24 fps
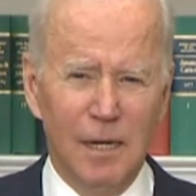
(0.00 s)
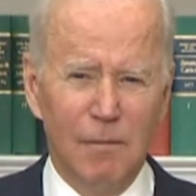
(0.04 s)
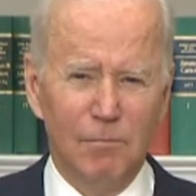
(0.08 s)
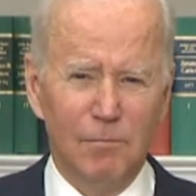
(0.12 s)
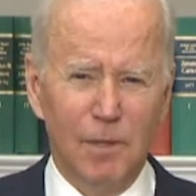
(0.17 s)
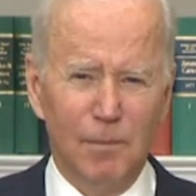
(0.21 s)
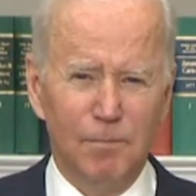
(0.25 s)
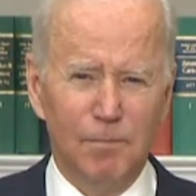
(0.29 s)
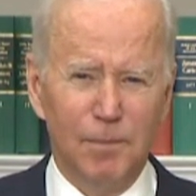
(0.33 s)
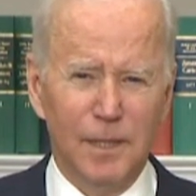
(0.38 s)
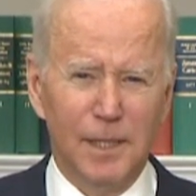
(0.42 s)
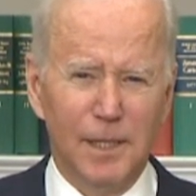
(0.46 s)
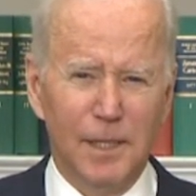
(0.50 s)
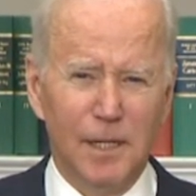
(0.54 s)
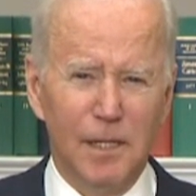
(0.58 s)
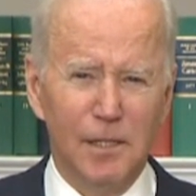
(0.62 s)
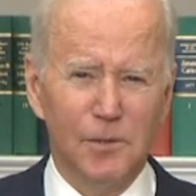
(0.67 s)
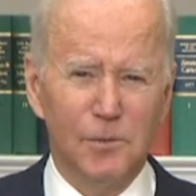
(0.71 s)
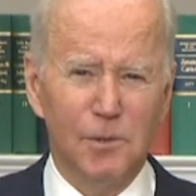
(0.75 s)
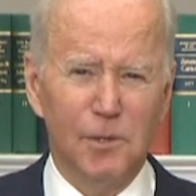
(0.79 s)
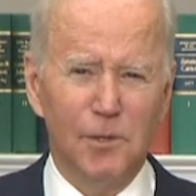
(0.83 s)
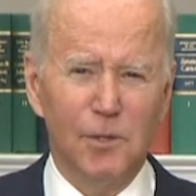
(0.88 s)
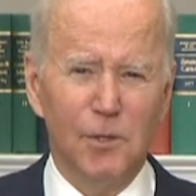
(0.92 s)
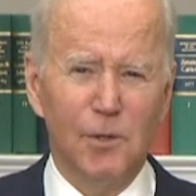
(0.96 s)
but
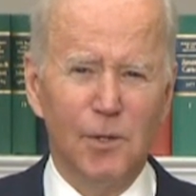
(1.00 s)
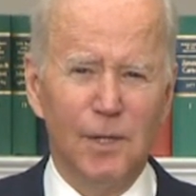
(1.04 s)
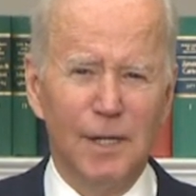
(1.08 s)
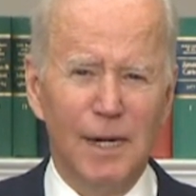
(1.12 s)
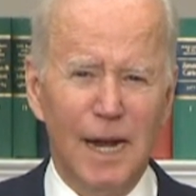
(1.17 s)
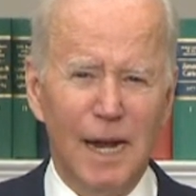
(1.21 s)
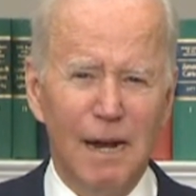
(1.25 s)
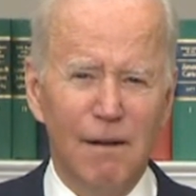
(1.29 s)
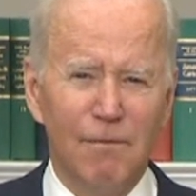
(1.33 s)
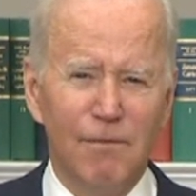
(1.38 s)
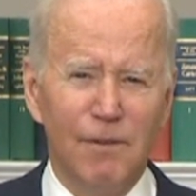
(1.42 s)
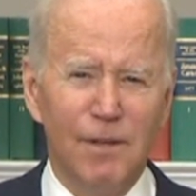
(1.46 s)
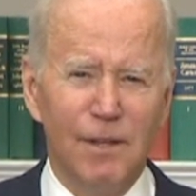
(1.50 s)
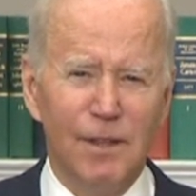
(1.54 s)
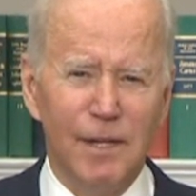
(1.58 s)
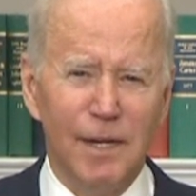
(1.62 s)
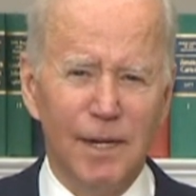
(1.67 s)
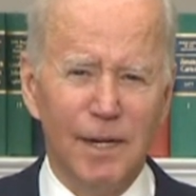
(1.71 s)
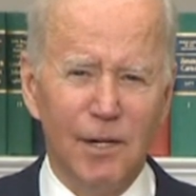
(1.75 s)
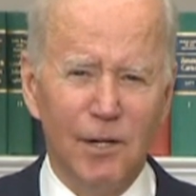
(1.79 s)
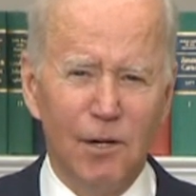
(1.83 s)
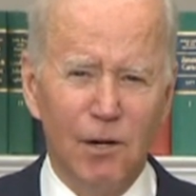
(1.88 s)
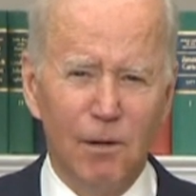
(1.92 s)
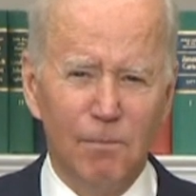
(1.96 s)
because we're doing
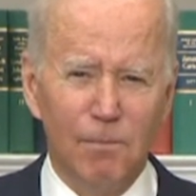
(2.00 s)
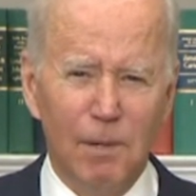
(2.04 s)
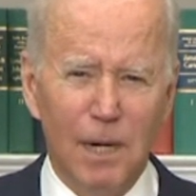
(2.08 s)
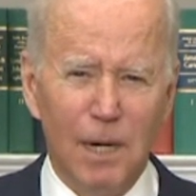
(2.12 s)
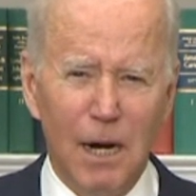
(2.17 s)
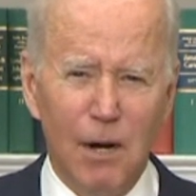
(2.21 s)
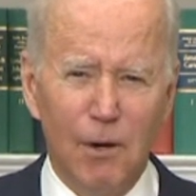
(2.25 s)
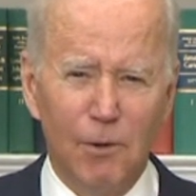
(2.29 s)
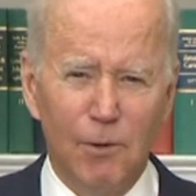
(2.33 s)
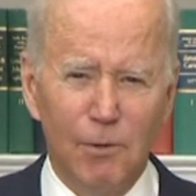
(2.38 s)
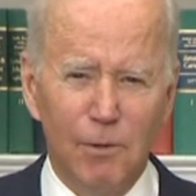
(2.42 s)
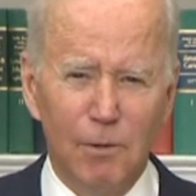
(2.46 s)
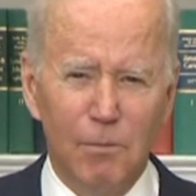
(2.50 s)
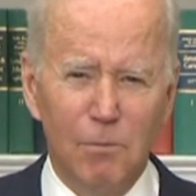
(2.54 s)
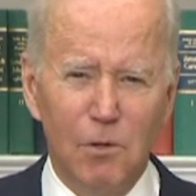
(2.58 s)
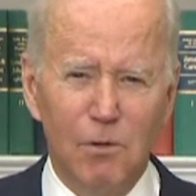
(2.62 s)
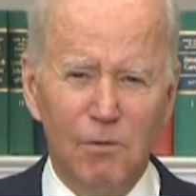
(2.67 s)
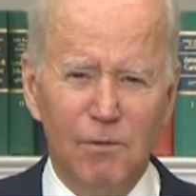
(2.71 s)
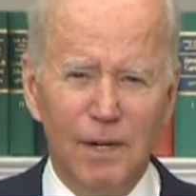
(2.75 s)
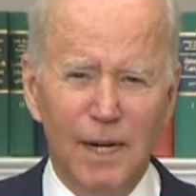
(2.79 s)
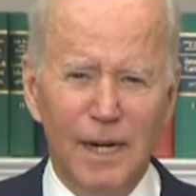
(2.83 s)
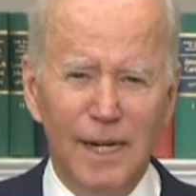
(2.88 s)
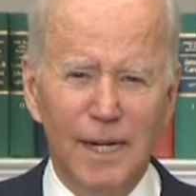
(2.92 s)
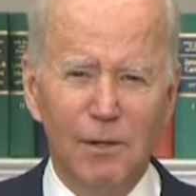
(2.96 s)
everything in our power to
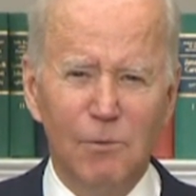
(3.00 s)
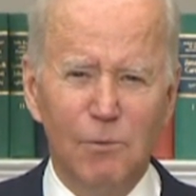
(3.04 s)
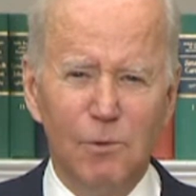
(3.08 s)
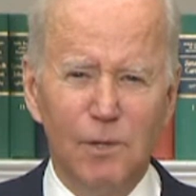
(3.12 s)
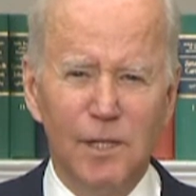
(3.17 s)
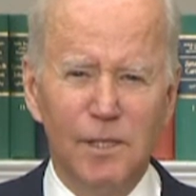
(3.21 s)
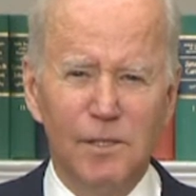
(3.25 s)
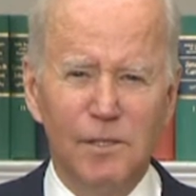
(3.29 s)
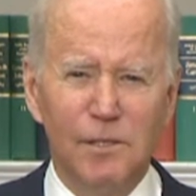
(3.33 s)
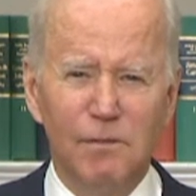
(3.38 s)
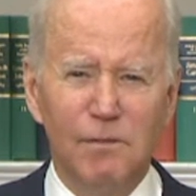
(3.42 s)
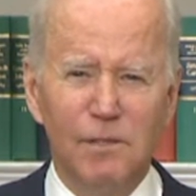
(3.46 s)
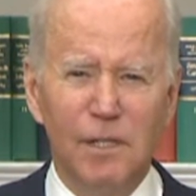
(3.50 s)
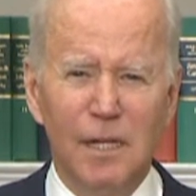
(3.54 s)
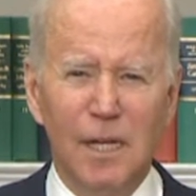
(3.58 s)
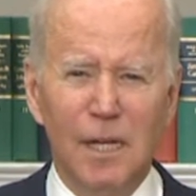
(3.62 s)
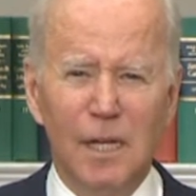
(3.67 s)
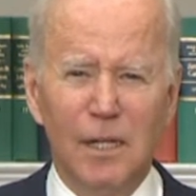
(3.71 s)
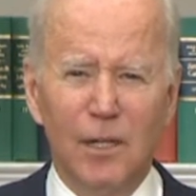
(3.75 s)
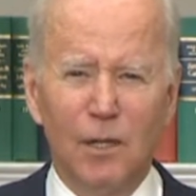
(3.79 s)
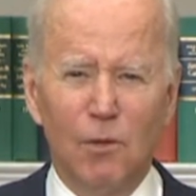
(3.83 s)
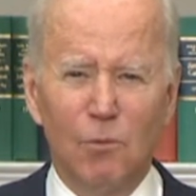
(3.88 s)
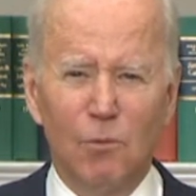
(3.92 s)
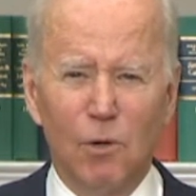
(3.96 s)
remove any reason
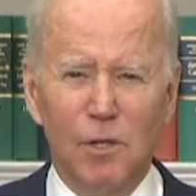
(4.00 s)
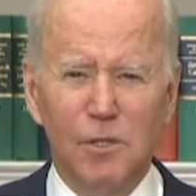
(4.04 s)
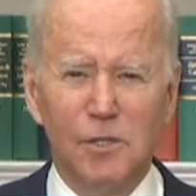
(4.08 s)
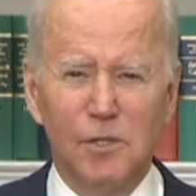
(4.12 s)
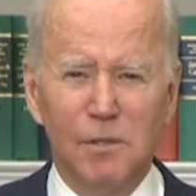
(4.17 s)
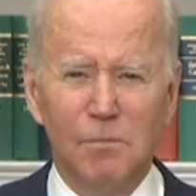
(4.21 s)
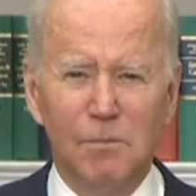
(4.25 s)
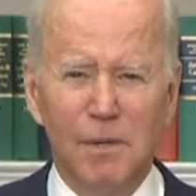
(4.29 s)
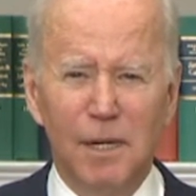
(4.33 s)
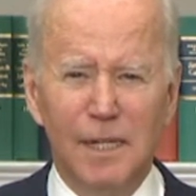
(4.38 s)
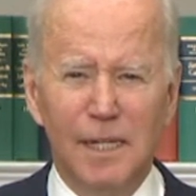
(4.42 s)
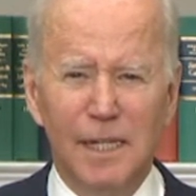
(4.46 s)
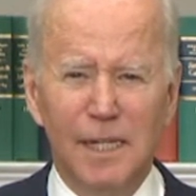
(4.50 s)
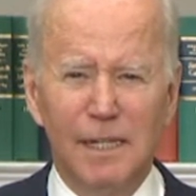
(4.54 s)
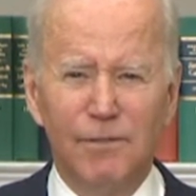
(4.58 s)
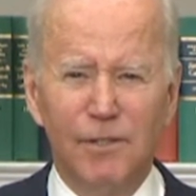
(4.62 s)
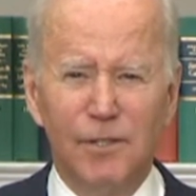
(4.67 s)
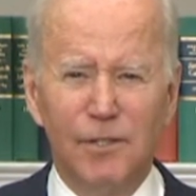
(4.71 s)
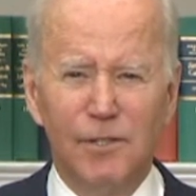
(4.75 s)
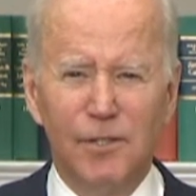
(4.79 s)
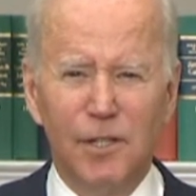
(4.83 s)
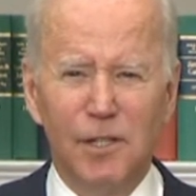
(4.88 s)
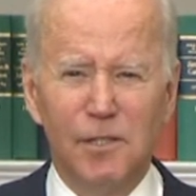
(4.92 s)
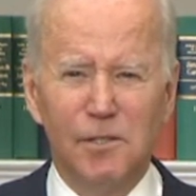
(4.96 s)
that Russia may give
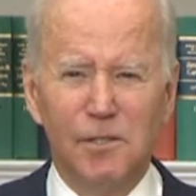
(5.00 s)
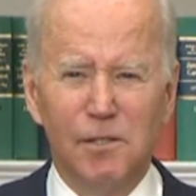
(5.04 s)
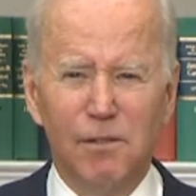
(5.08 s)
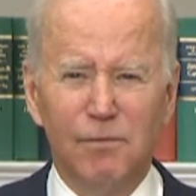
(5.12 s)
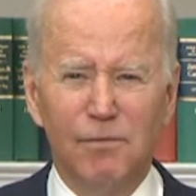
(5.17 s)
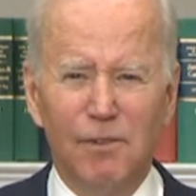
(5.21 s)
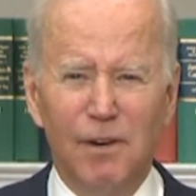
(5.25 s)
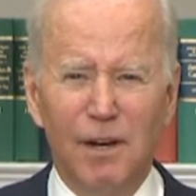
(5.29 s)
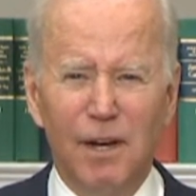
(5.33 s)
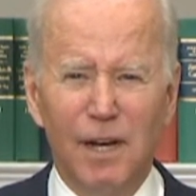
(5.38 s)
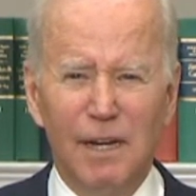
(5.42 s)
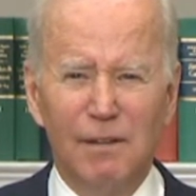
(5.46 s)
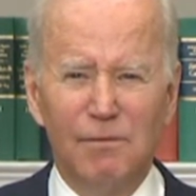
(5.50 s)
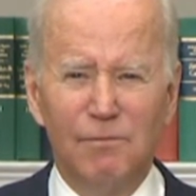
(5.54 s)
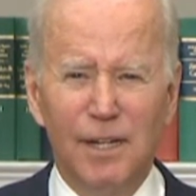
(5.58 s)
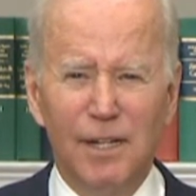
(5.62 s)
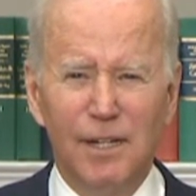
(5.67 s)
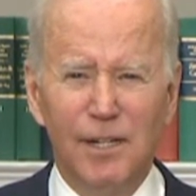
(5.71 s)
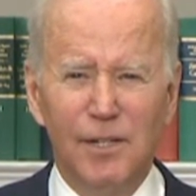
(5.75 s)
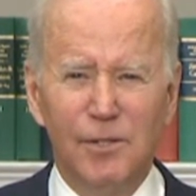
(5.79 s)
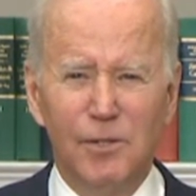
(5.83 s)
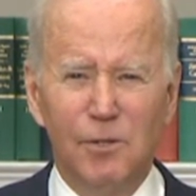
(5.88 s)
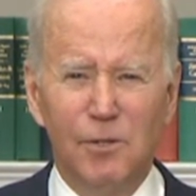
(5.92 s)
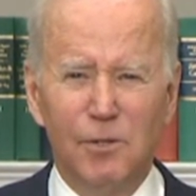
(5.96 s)
to justify
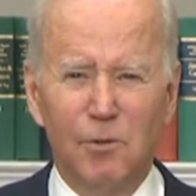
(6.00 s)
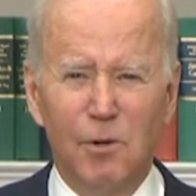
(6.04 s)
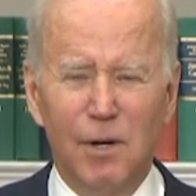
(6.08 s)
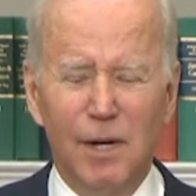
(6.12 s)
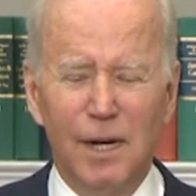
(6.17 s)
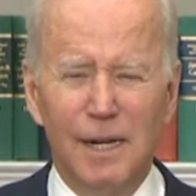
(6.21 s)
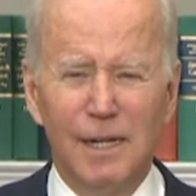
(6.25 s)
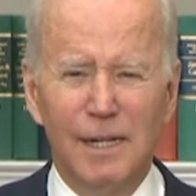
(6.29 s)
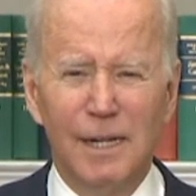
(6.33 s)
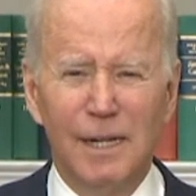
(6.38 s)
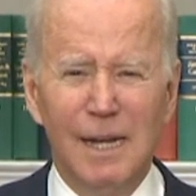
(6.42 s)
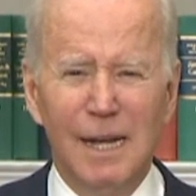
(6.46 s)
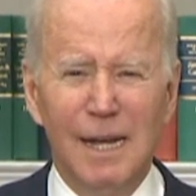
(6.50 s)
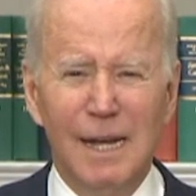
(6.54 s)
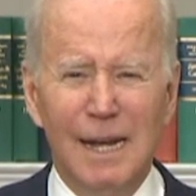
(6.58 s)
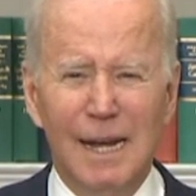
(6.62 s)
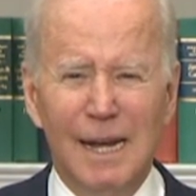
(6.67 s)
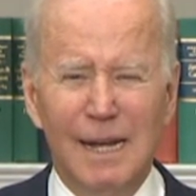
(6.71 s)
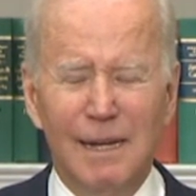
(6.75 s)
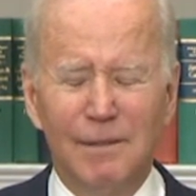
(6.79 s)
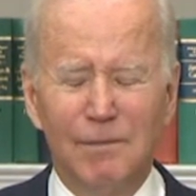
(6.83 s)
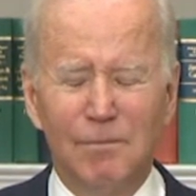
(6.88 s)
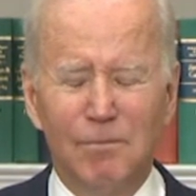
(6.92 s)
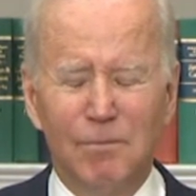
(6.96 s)
invading Ukraine
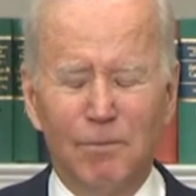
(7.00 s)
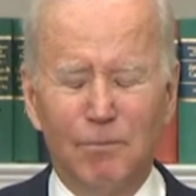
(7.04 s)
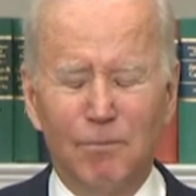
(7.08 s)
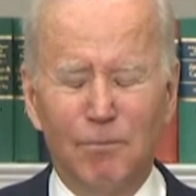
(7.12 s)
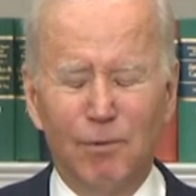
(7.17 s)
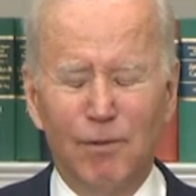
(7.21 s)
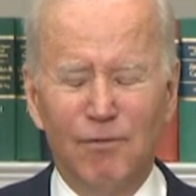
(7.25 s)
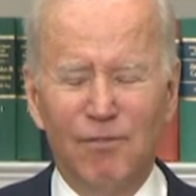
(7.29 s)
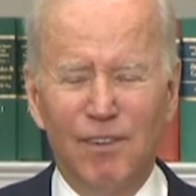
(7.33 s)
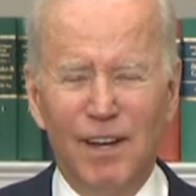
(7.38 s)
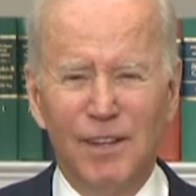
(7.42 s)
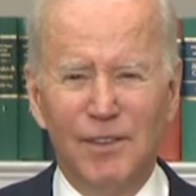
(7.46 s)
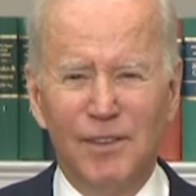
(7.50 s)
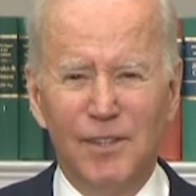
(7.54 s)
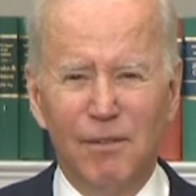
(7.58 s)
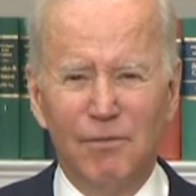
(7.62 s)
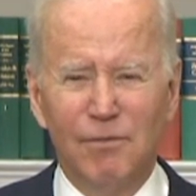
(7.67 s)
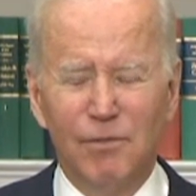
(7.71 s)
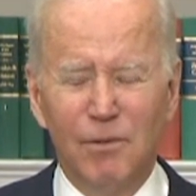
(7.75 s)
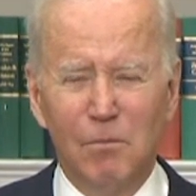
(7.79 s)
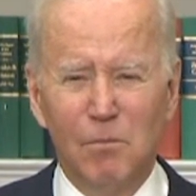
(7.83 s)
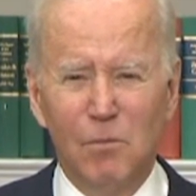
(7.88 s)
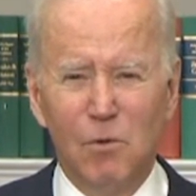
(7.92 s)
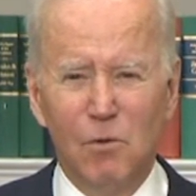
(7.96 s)
and prevent them
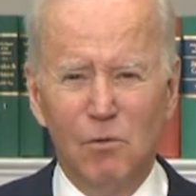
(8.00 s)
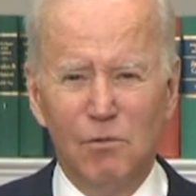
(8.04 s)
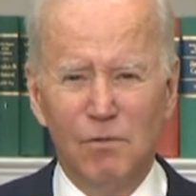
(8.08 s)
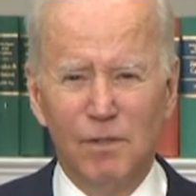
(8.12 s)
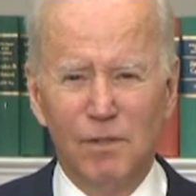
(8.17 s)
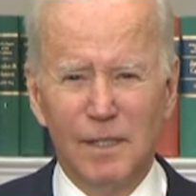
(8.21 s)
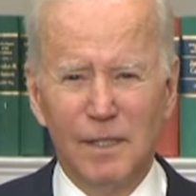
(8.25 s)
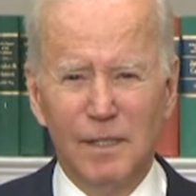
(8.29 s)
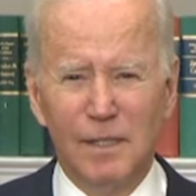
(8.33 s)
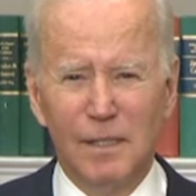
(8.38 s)
from moving.